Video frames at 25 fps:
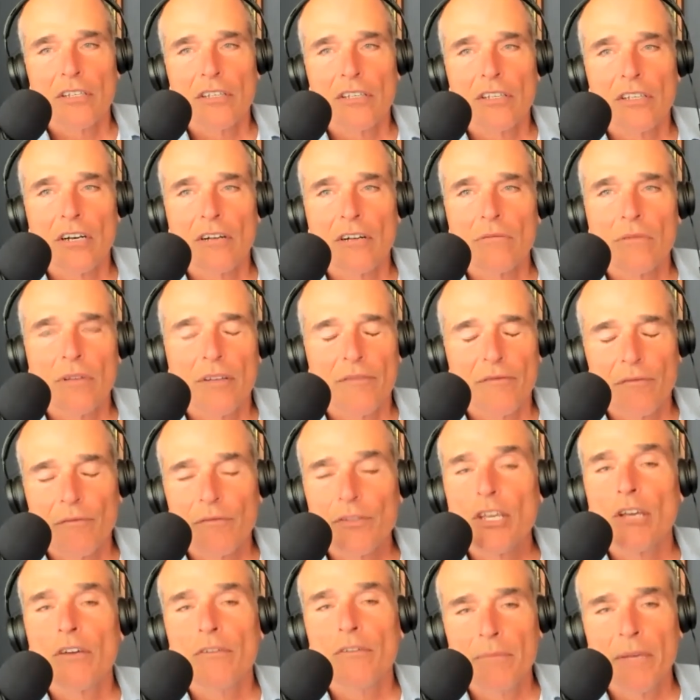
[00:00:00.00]
you know a
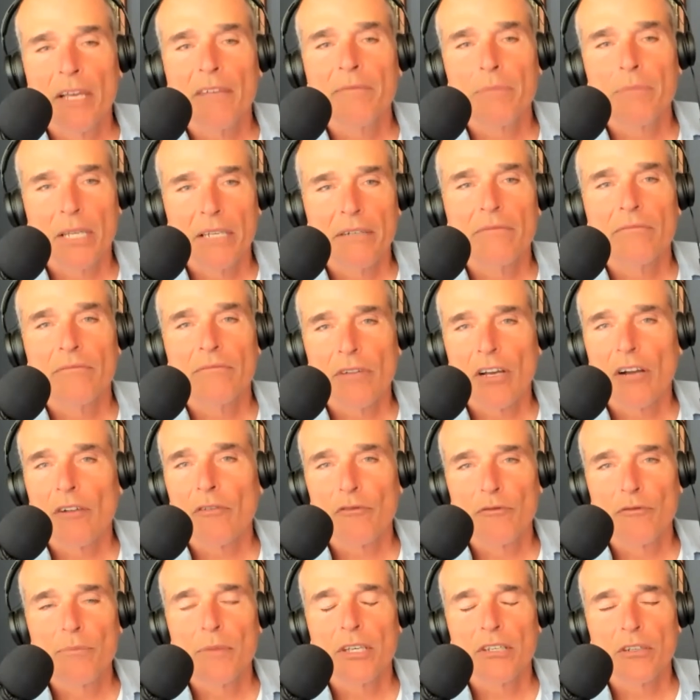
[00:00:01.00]
few of them have been
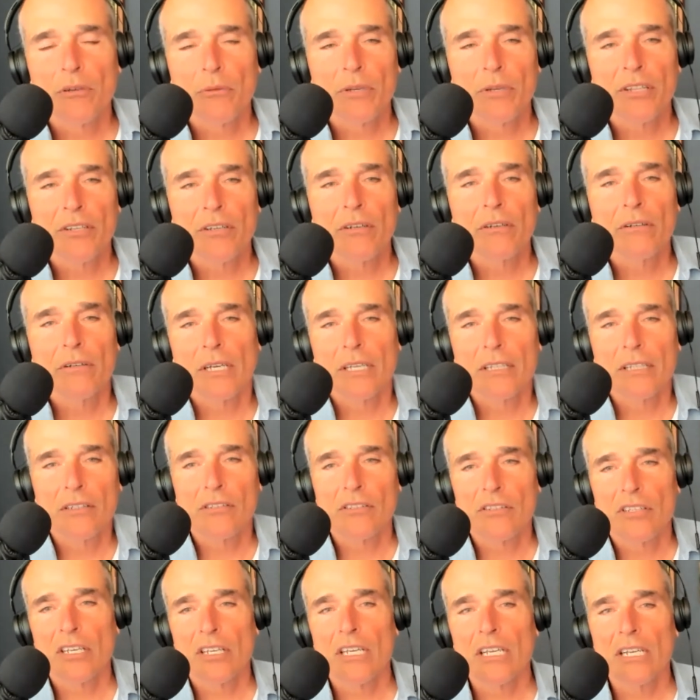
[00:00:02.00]
are familiar with you
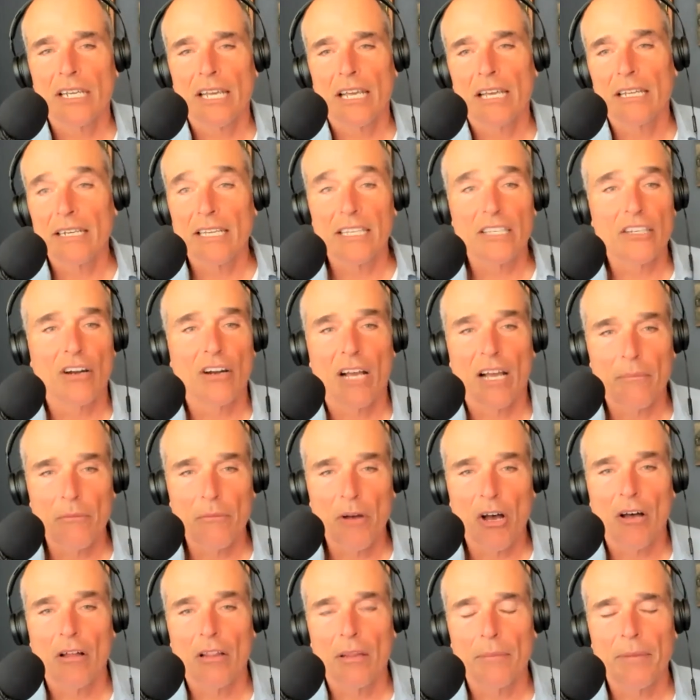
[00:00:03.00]
and the scene and you know
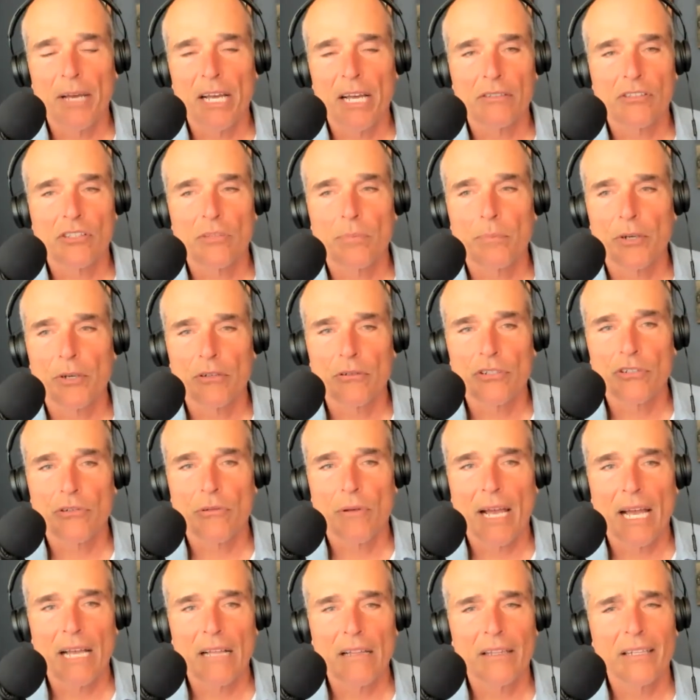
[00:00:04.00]
i'm all about
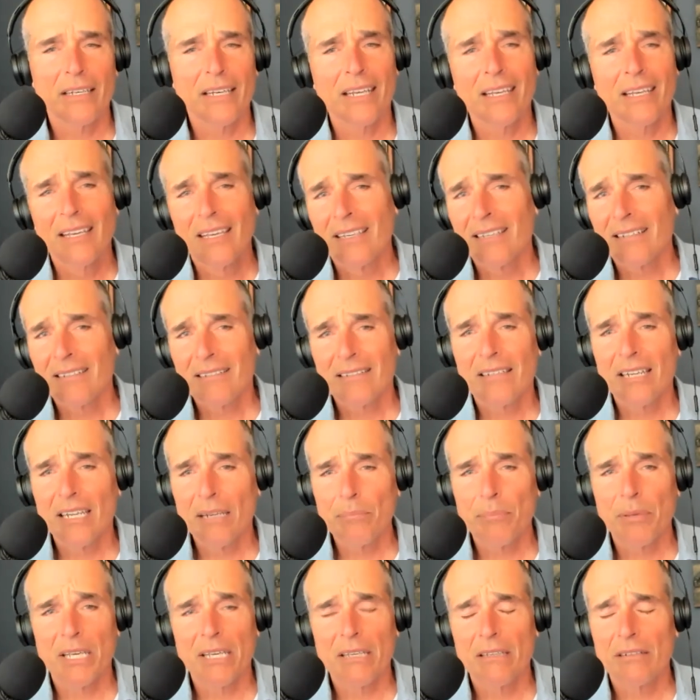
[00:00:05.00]
spirituality
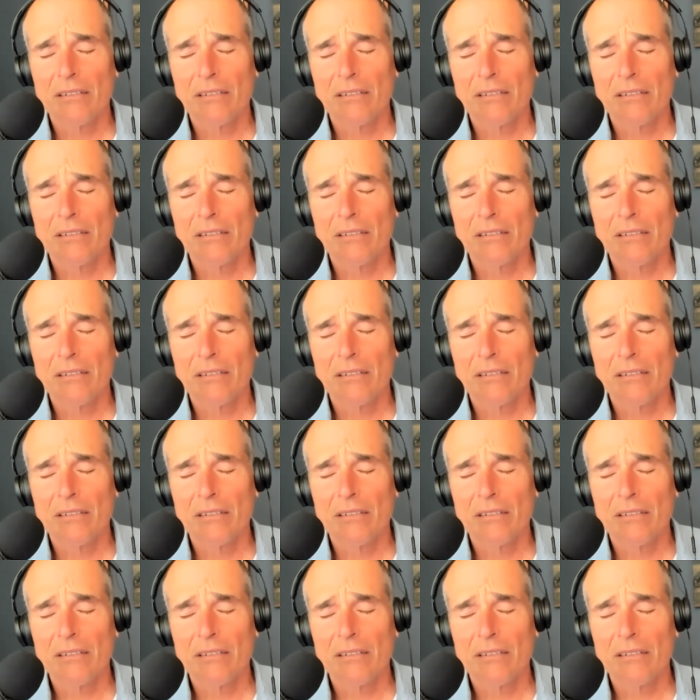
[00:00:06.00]
deep